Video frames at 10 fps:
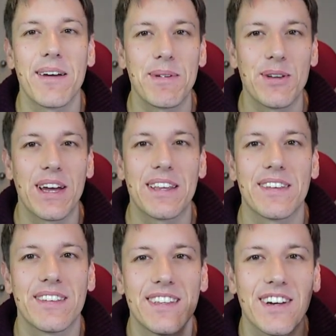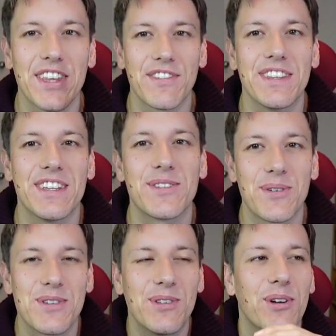I mean, your head is either in this or
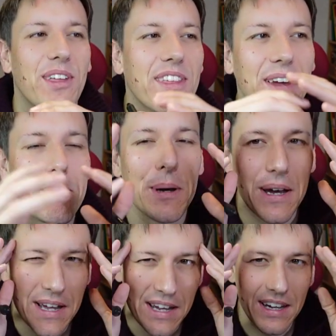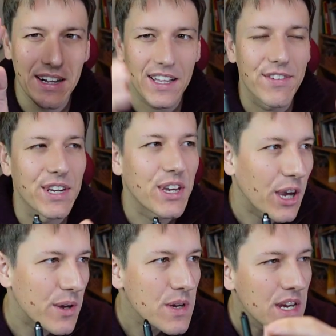it's not, I think, but I'll give it a go.